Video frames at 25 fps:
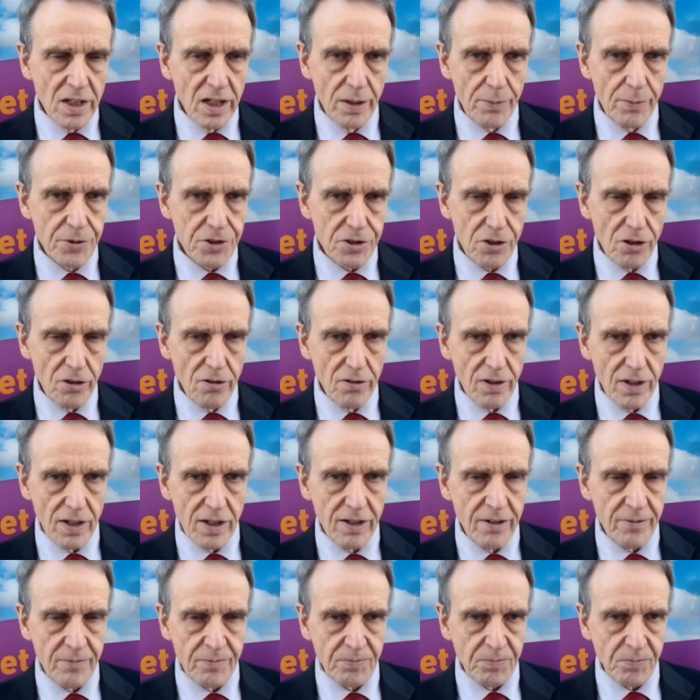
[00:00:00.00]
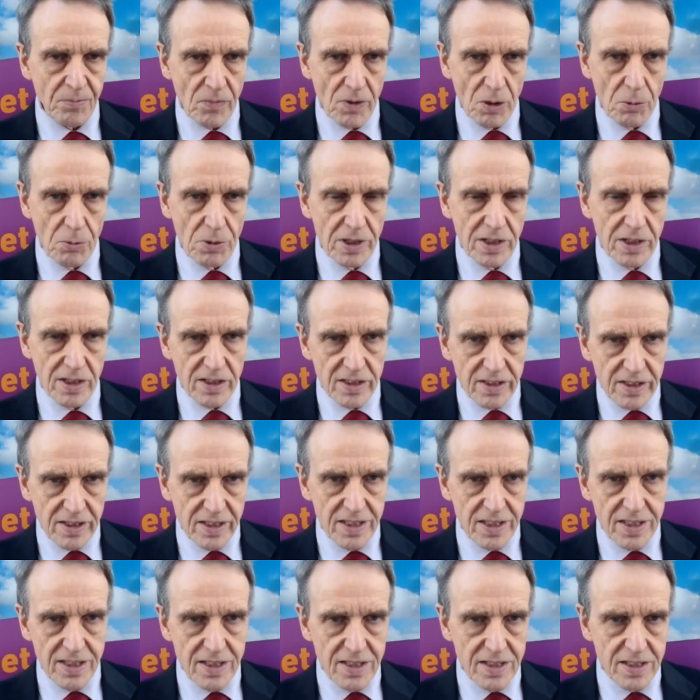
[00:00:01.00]
i'm sorry we're going to
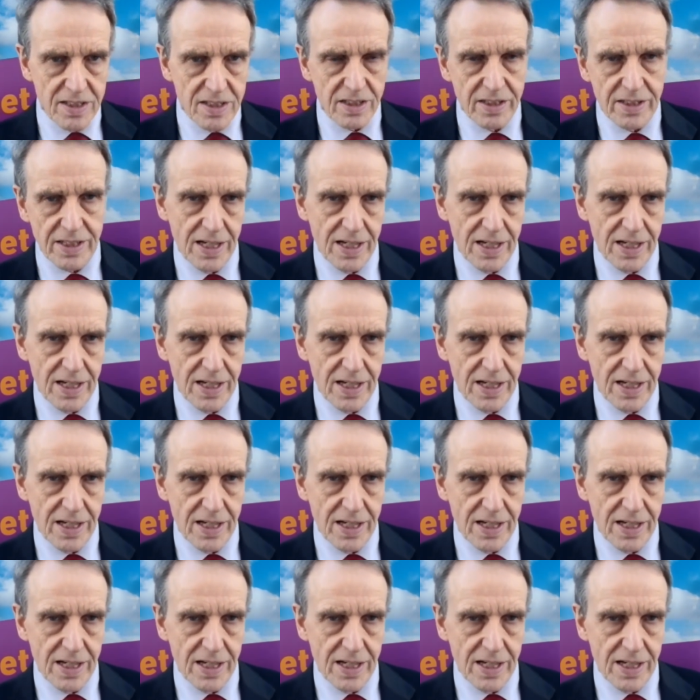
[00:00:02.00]
need